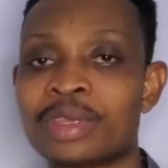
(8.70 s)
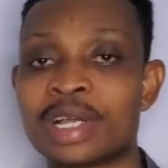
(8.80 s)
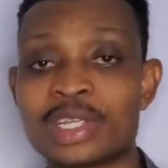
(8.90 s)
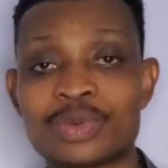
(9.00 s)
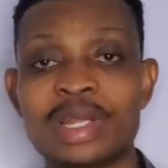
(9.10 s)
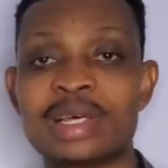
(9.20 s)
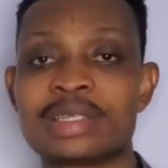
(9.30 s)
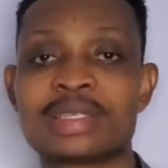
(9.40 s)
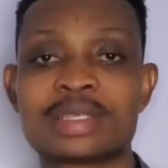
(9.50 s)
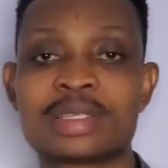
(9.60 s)
as well
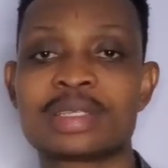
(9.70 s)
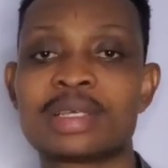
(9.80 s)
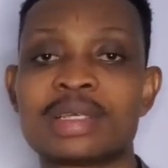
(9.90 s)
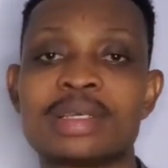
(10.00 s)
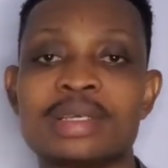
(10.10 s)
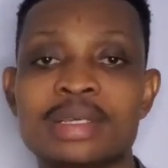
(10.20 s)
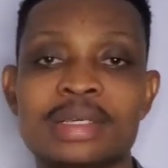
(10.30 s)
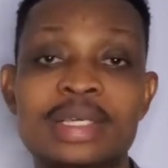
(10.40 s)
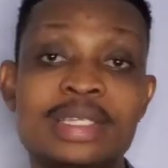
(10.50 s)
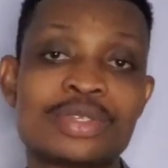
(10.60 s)
as
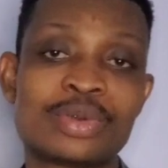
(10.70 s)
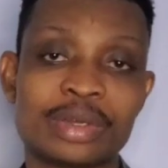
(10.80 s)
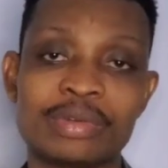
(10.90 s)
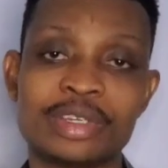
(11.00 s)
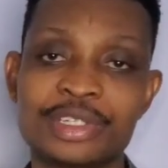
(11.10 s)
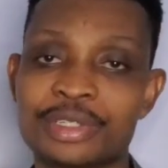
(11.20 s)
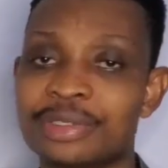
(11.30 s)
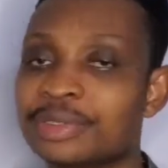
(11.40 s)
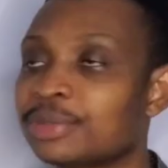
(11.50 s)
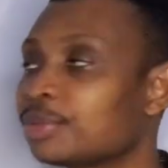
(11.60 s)
its regulation.
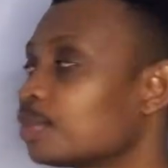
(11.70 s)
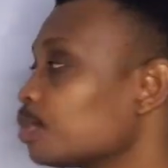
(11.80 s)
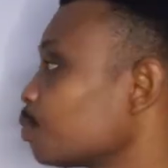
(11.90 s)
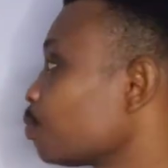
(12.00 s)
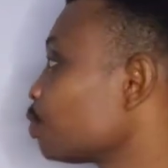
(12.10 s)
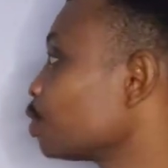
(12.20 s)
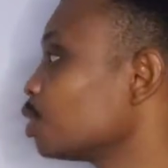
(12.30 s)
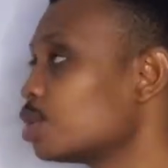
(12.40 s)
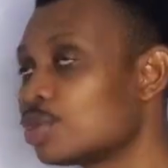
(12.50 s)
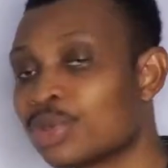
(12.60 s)

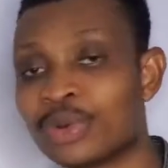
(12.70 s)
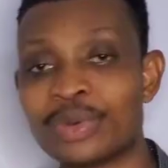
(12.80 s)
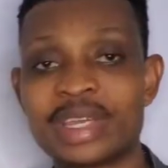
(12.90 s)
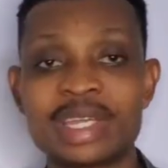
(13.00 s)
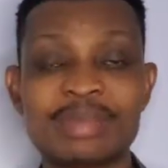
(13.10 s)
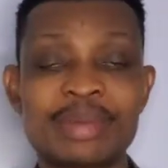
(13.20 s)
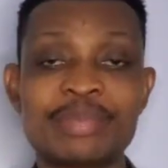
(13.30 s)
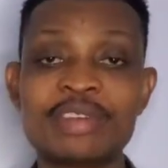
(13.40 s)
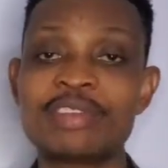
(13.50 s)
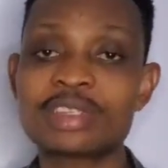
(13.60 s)
So, in my
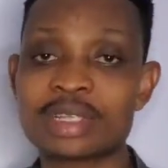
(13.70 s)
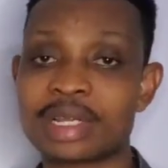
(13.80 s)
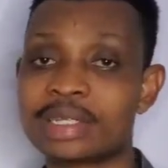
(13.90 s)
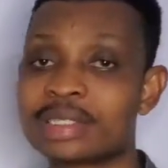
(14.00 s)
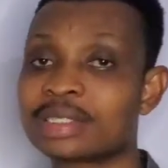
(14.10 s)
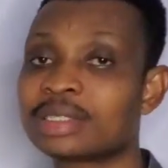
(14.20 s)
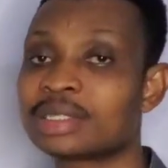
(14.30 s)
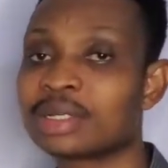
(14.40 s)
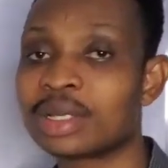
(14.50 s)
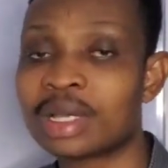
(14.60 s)
previous class,
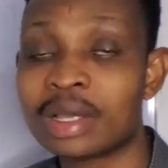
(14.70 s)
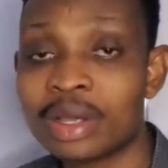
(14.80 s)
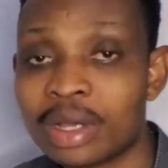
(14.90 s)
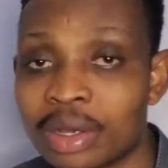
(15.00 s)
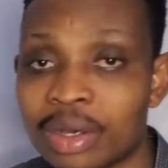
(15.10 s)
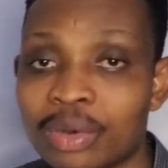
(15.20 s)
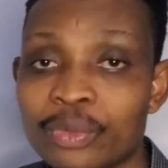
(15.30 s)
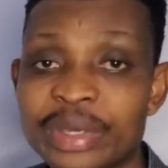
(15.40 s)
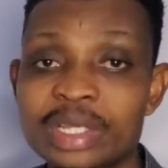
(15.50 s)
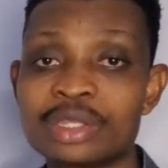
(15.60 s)

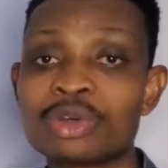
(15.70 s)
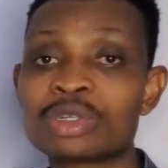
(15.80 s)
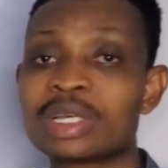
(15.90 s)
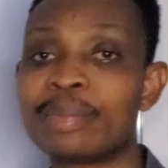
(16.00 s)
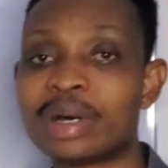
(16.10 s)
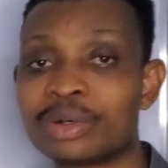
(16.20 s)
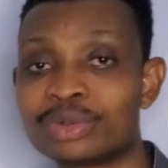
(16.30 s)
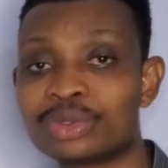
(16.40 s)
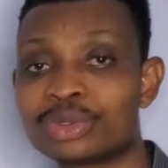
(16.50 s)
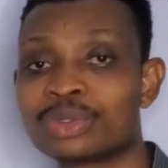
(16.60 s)
we talked
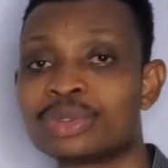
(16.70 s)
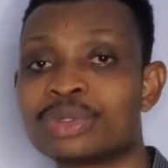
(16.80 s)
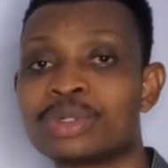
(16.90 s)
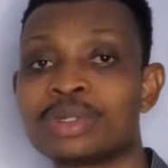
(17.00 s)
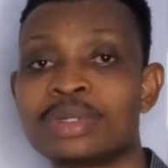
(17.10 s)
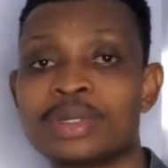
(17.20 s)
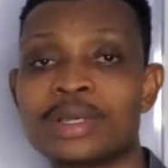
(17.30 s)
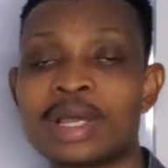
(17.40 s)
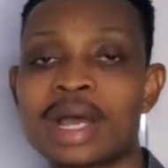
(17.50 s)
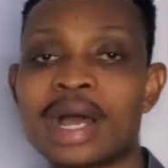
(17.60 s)
about
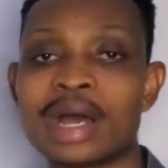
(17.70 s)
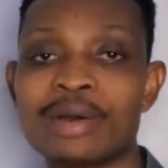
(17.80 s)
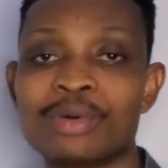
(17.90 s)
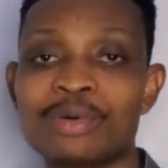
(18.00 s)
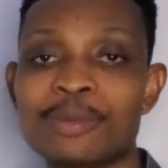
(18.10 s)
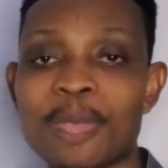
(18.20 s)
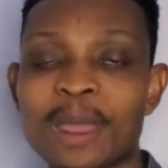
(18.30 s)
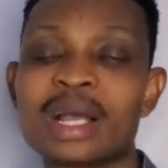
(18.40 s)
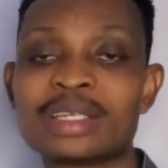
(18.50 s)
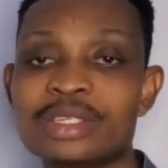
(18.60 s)
how
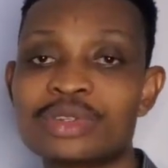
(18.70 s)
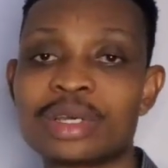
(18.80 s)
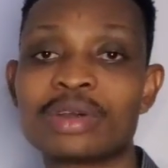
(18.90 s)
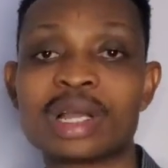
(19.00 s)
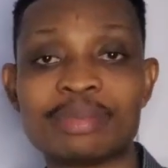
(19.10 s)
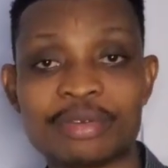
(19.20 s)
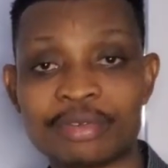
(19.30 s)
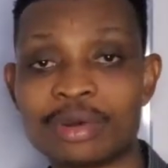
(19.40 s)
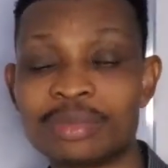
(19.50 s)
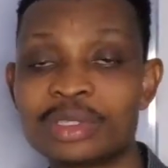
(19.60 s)
calcitriol can be
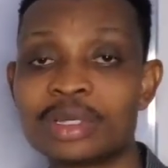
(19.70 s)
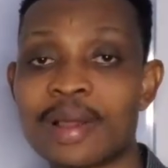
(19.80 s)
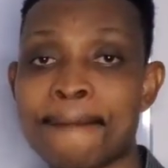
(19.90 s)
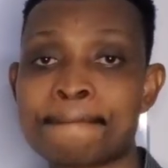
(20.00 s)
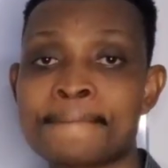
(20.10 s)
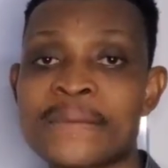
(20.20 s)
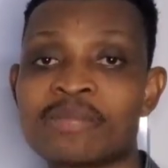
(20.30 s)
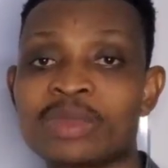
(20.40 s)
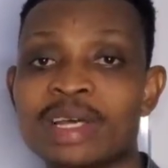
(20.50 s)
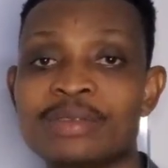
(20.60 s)
formed.
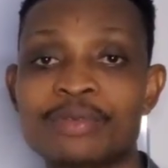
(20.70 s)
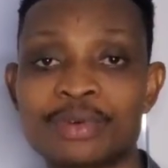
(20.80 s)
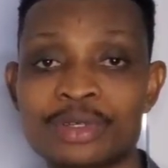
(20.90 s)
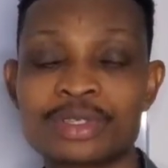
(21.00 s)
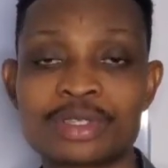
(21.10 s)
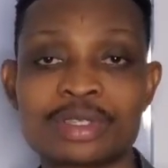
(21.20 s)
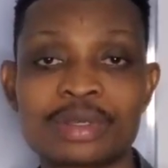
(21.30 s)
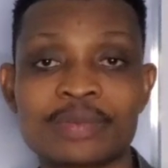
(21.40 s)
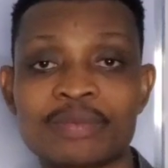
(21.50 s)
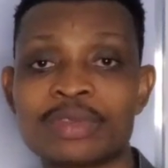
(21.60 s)
That first,
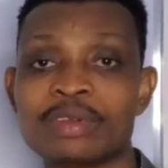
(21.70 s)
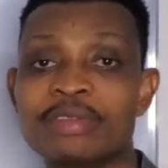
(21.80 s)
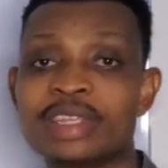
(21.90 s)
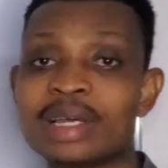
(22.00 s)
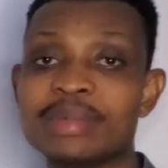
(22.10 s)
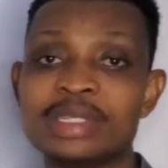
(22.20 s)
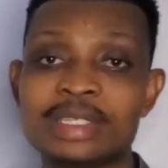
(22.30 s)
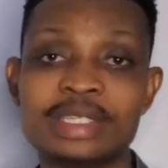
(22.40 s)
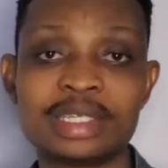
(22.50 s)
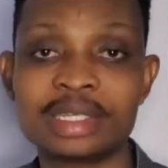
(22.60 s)
vitamin
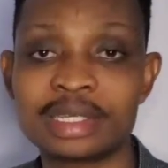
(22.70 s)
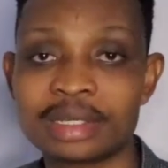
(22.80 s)
D